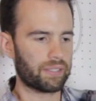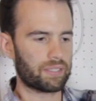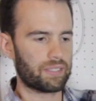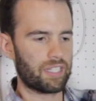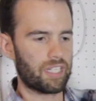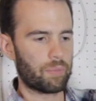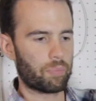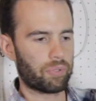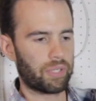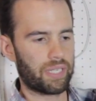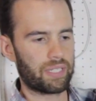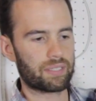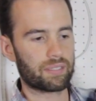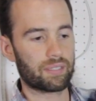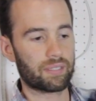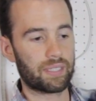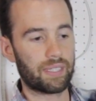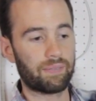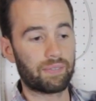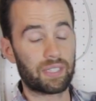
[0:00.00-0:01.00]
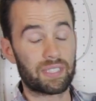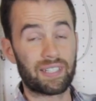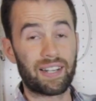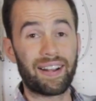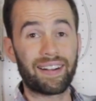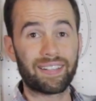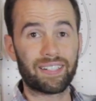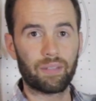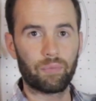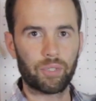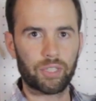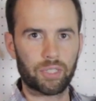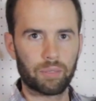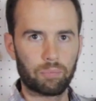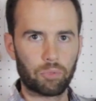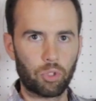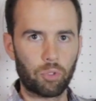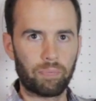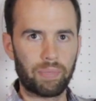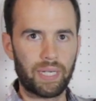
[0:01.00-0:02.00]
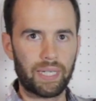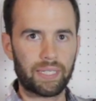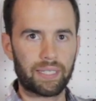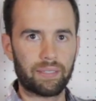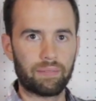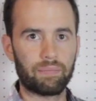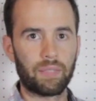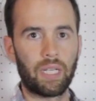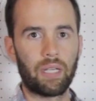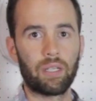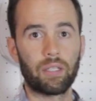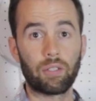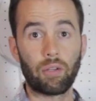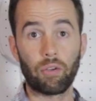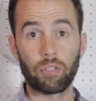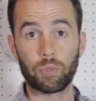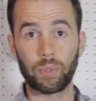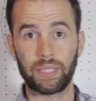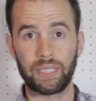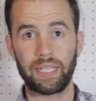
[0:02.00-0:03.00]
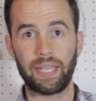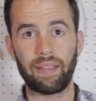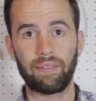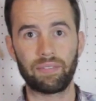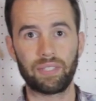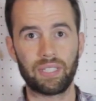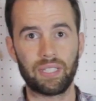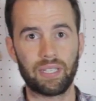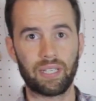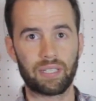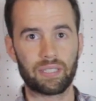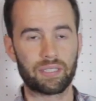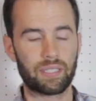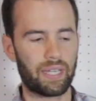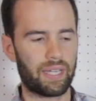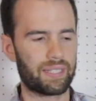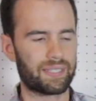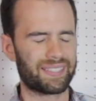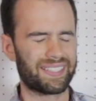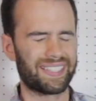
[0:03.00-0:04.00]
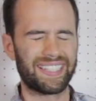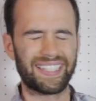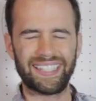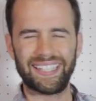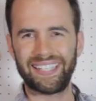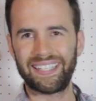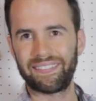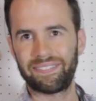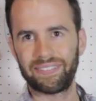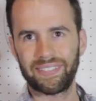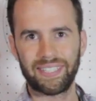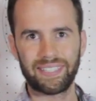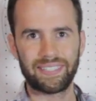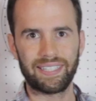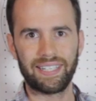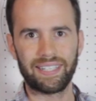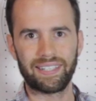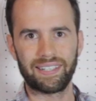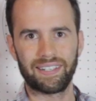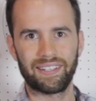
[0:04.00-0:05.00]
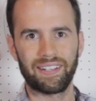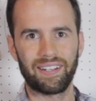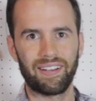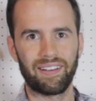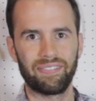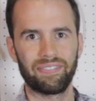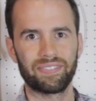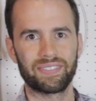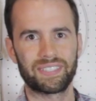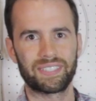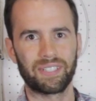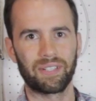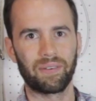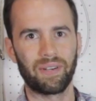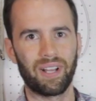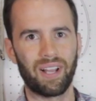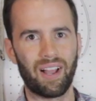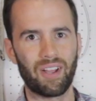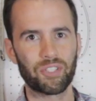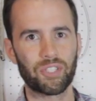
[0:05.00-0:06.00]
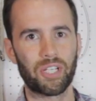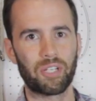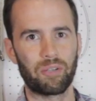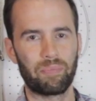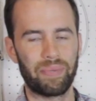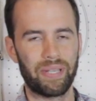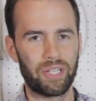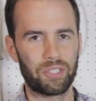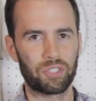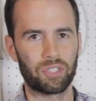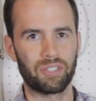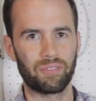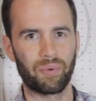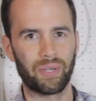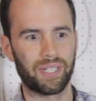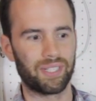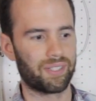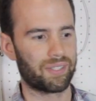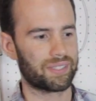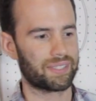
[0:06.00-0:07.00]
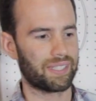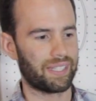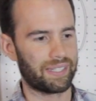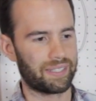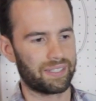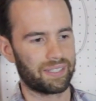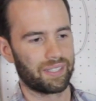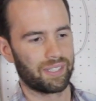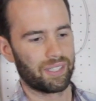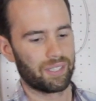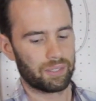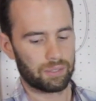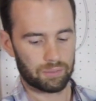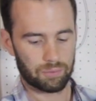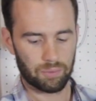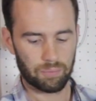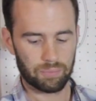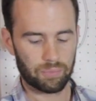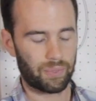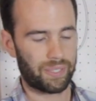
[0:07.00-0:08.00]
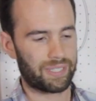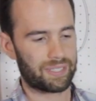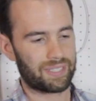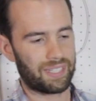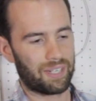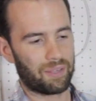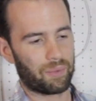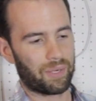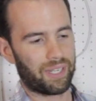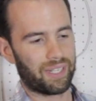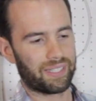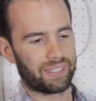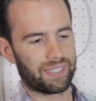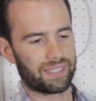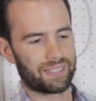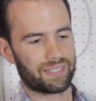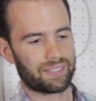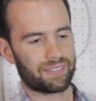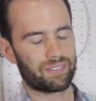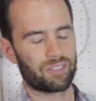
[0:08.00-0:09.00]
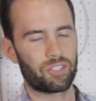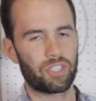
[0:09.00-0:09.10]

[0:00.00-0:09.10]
this neoprene sleeve does not come with the brew bucket. It goes with the FTSs. I didn't feel like taking it off, so I'll show you a picture of what it looks like when it's not wearing this